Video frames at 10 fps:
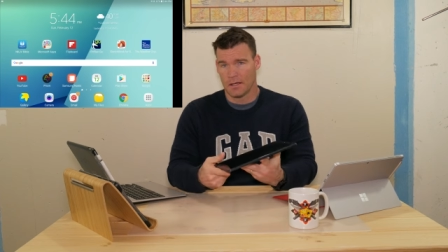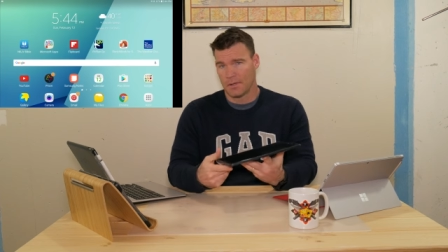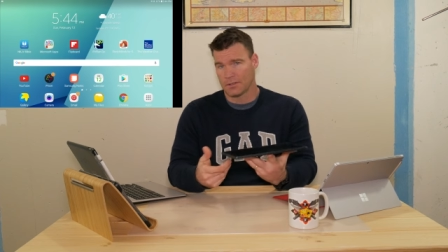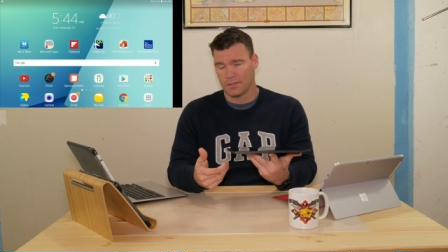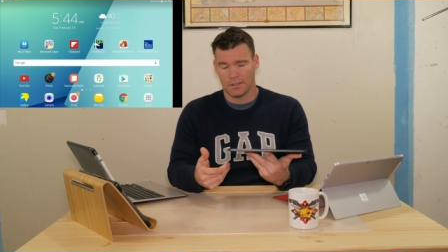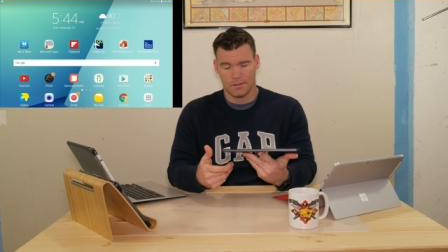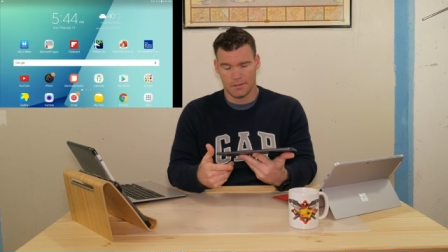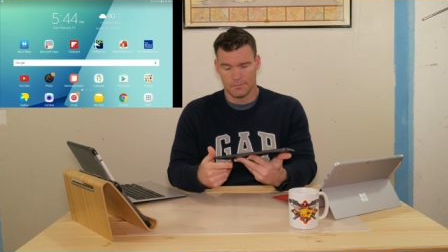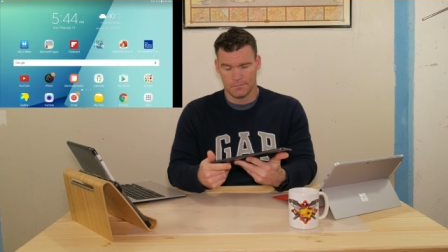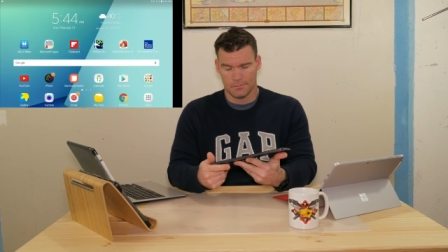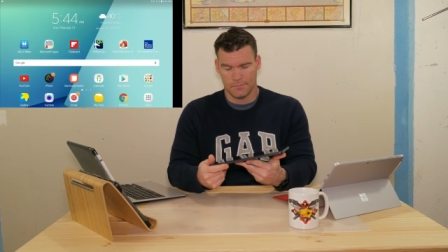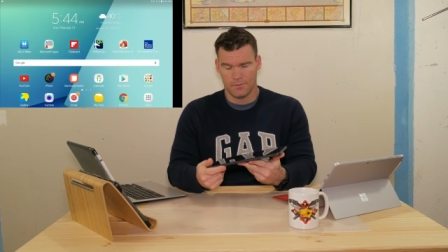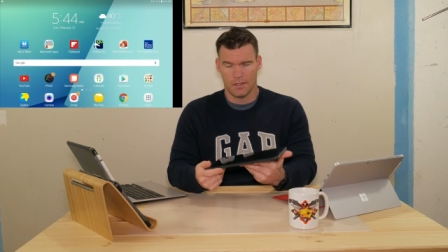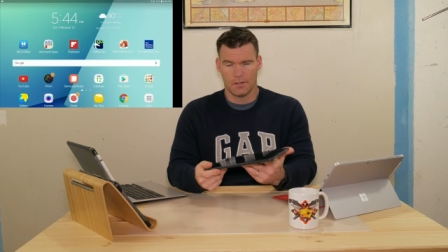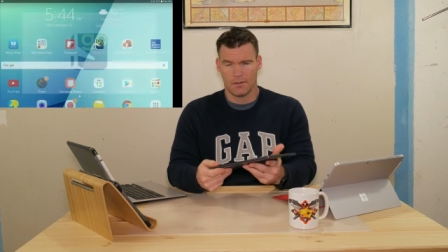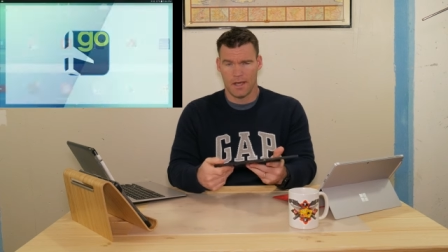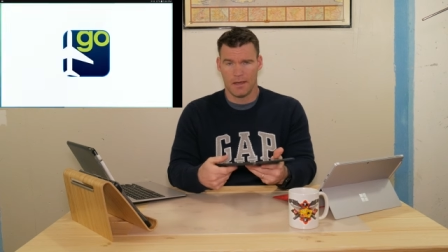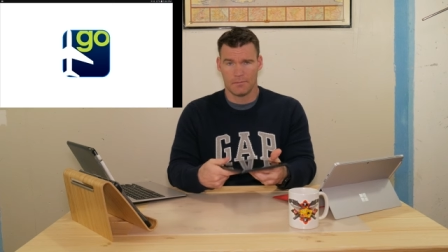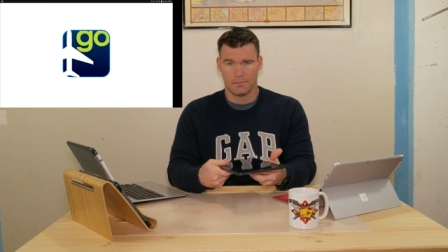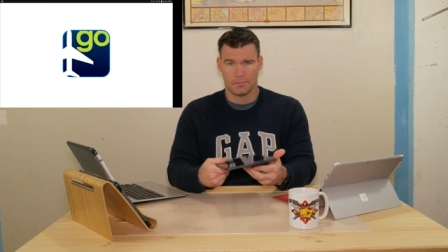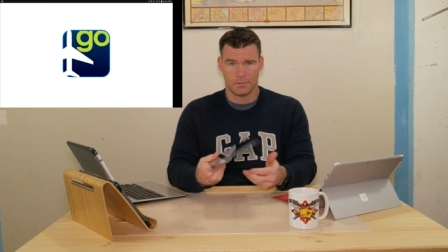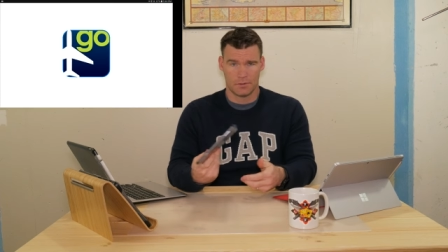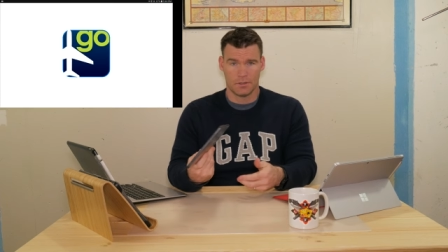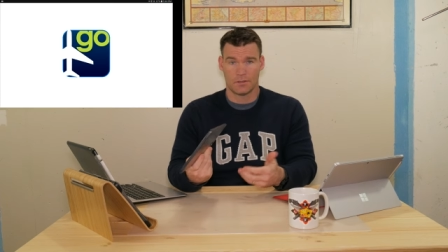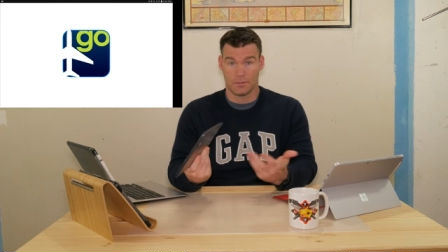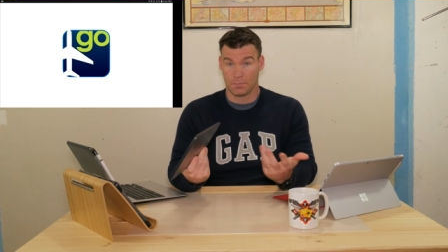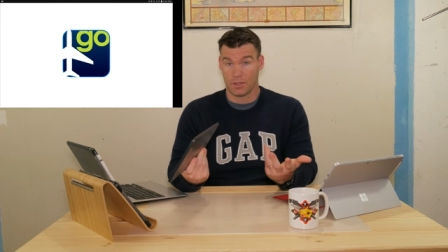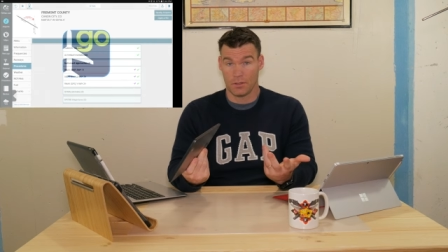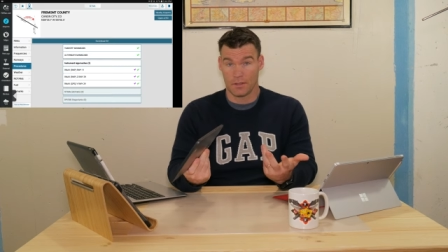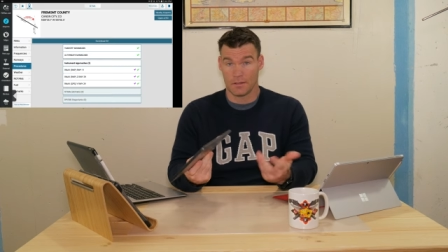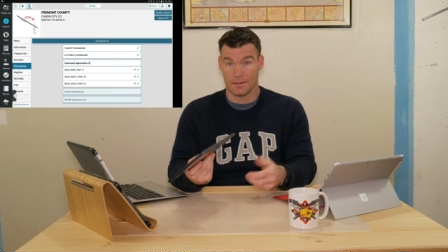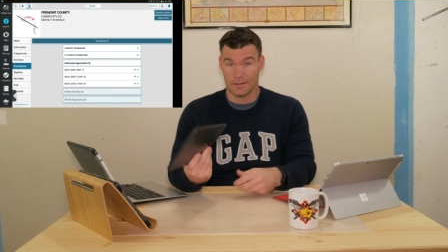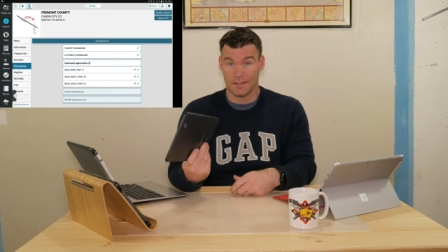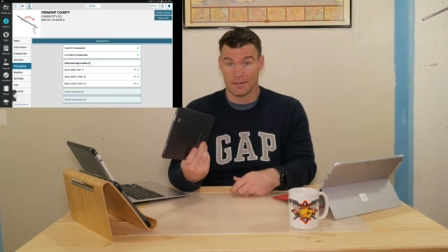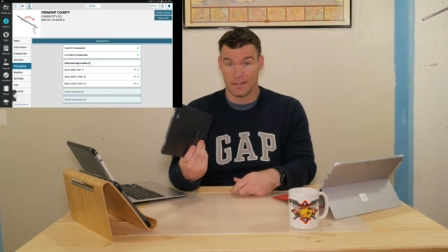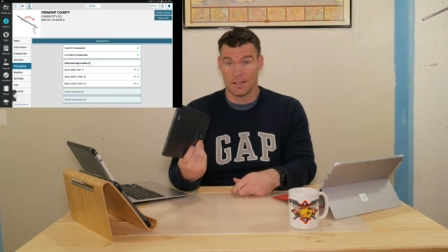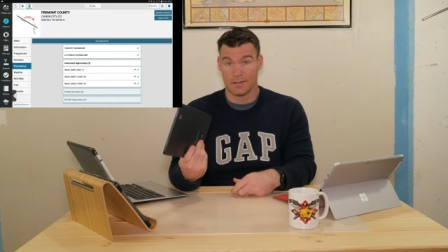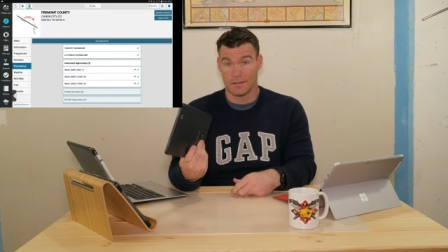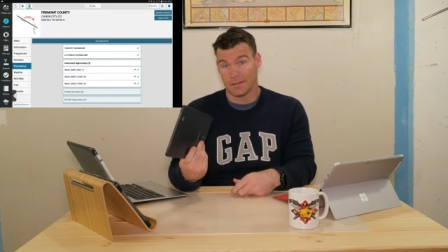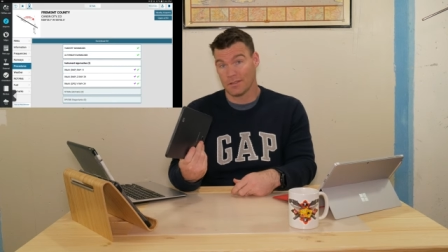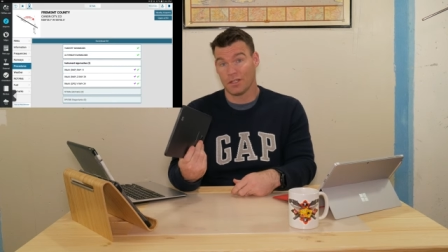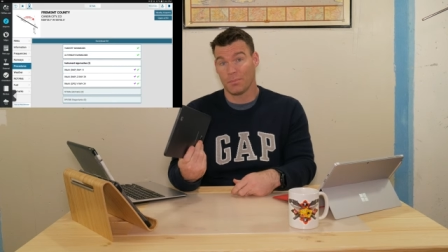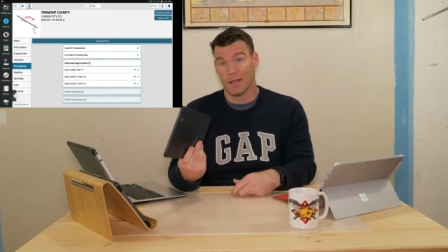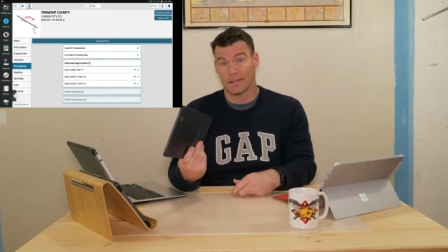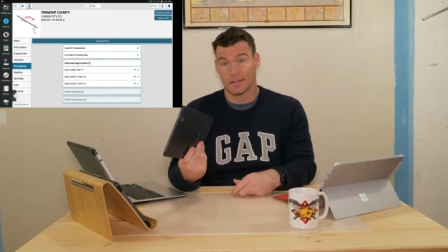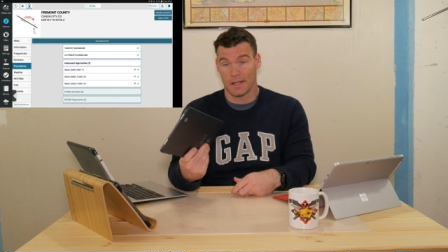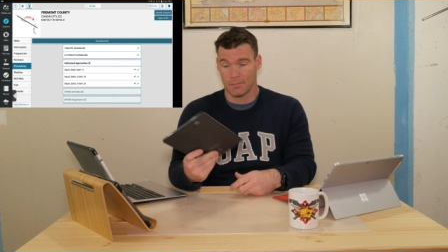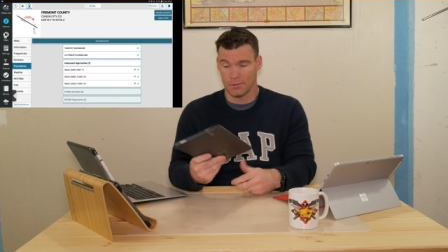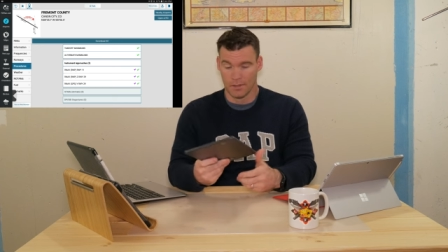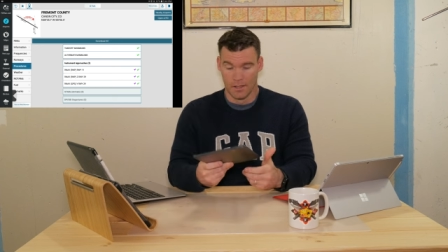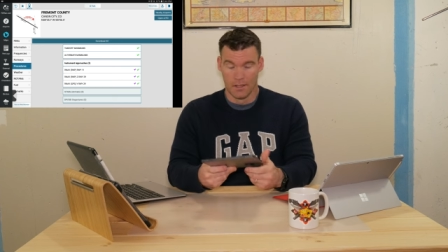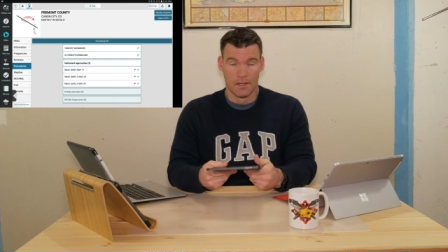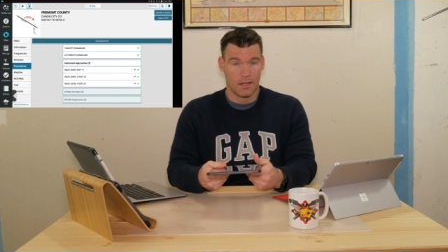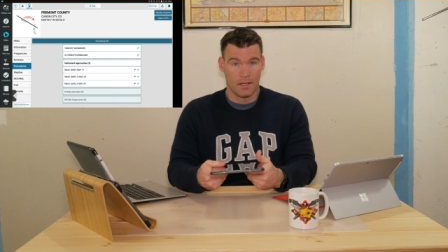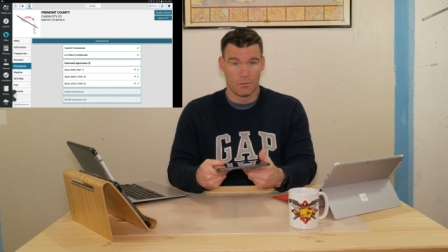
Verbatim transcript: I'll show you some video of that just to show you that this is GPS enabled. And it